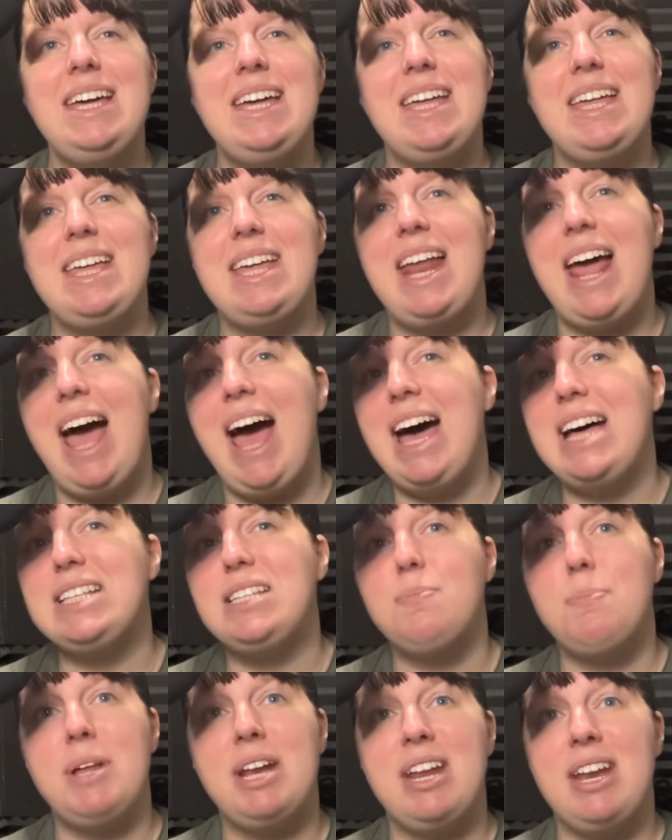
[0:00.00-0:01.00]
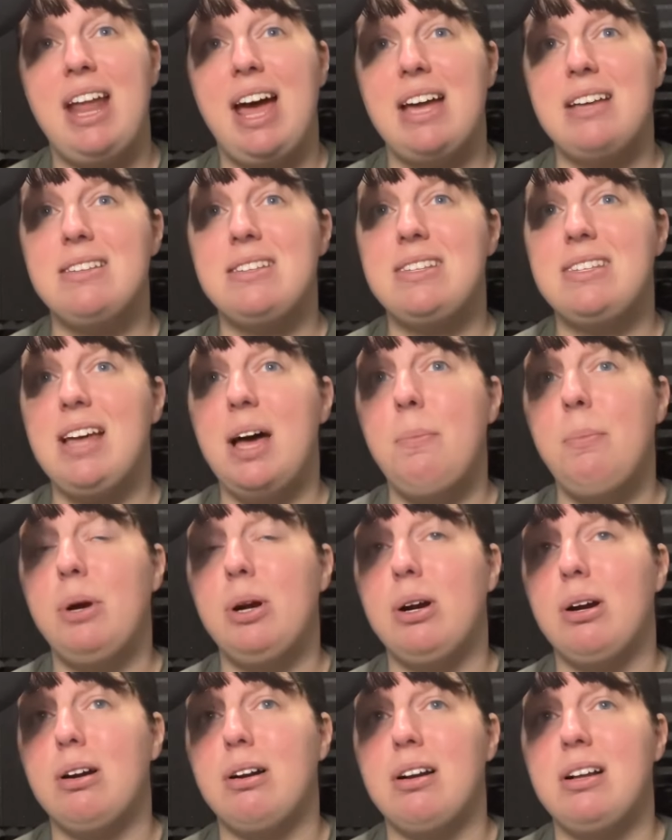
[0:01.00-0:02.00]
It has been a nice
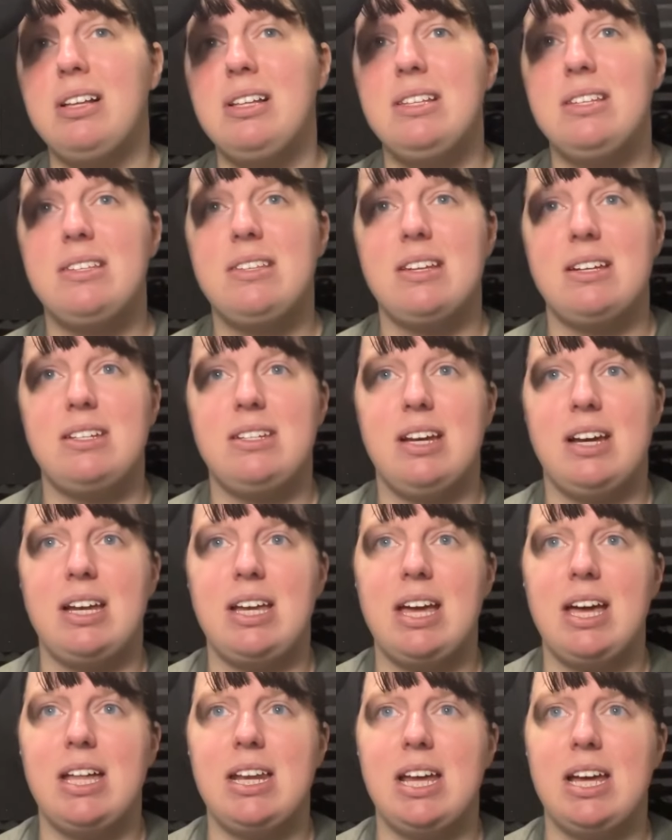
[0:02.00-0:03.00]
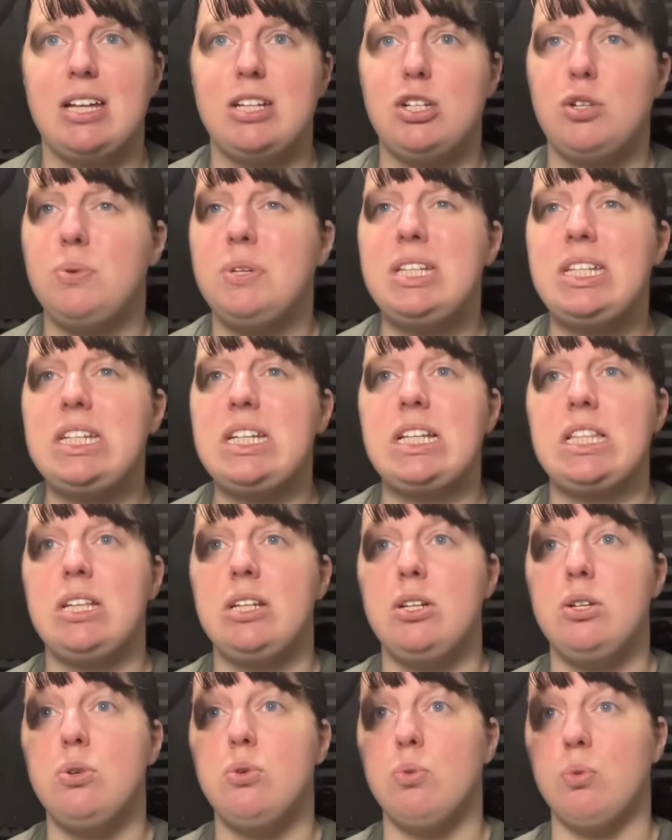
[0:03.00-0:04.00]
summer, said Diana, twisting the
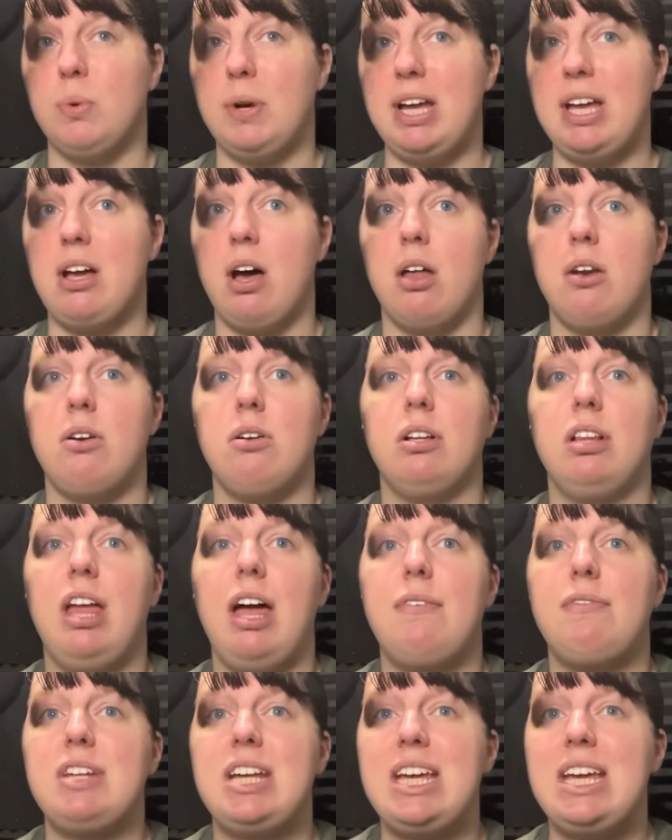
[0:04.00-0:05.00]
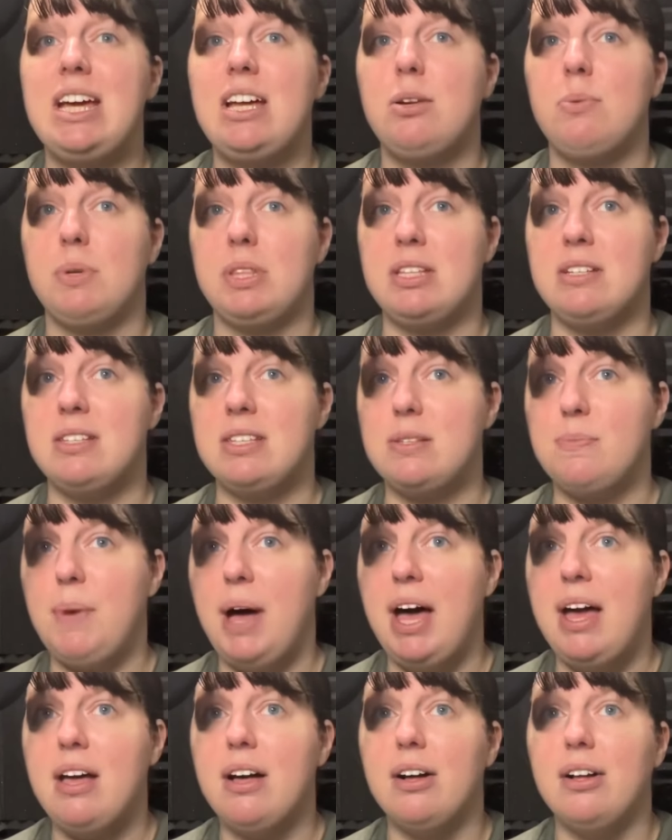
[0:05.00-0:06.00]
new ring on her left hand with a
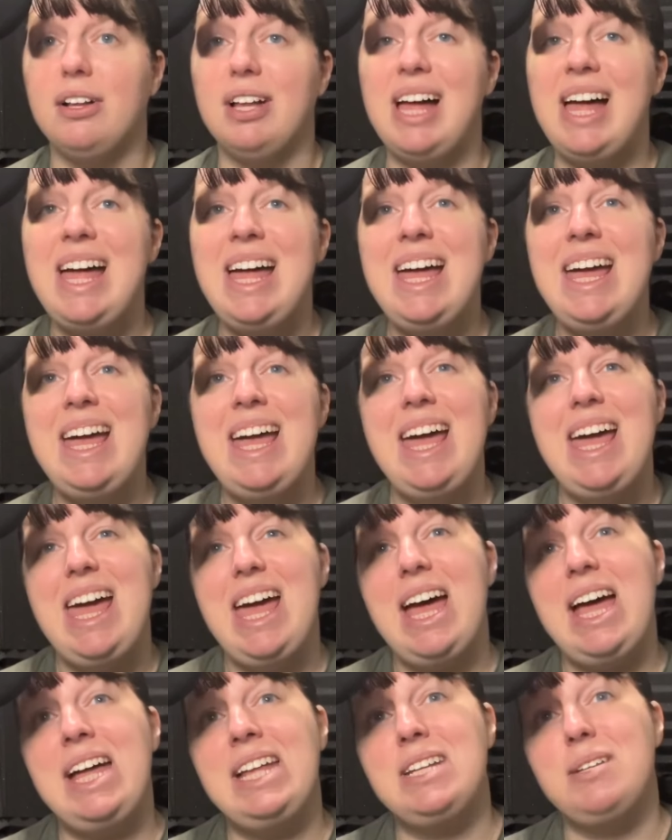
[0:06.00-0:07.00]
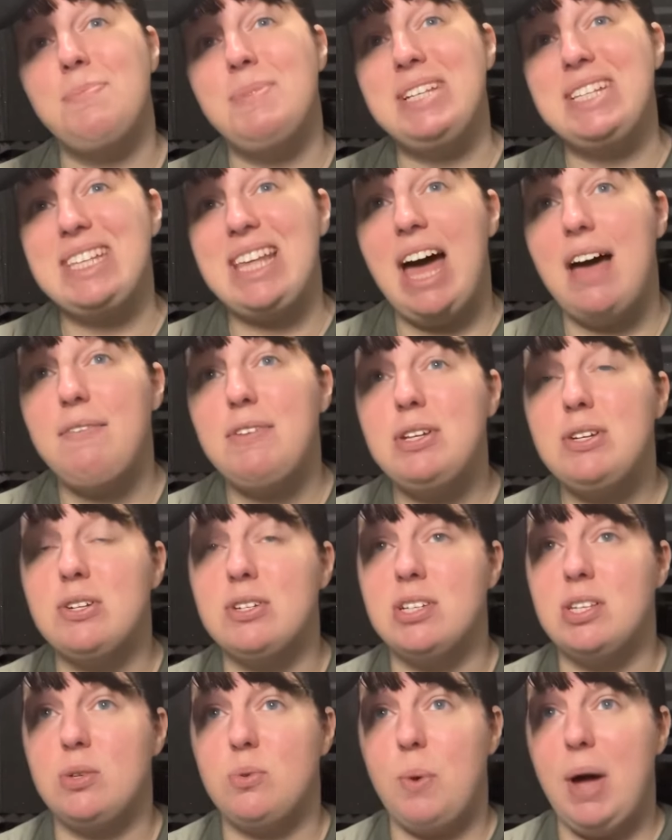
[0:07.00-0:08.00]
smile, and Miss
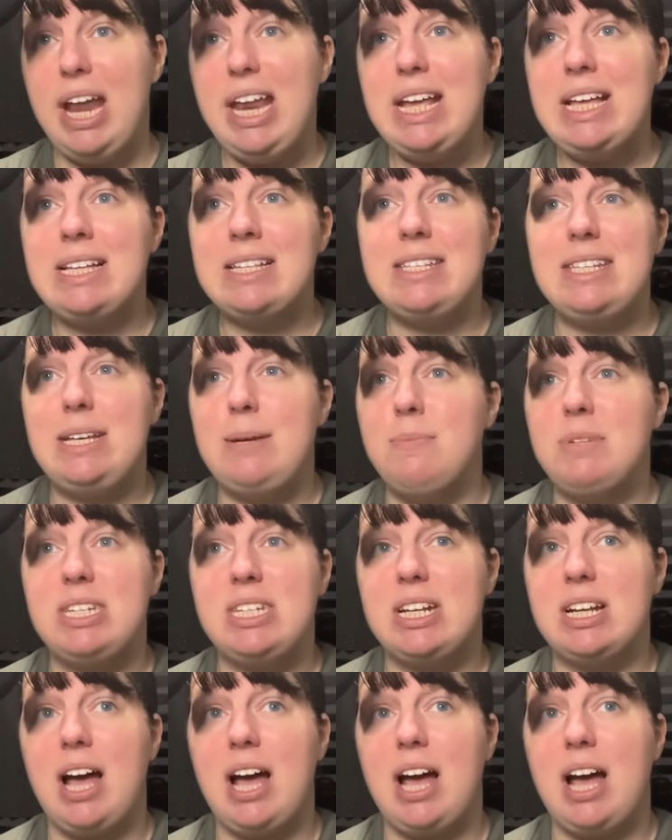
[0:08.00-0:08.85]
Lavender's wedding seemed to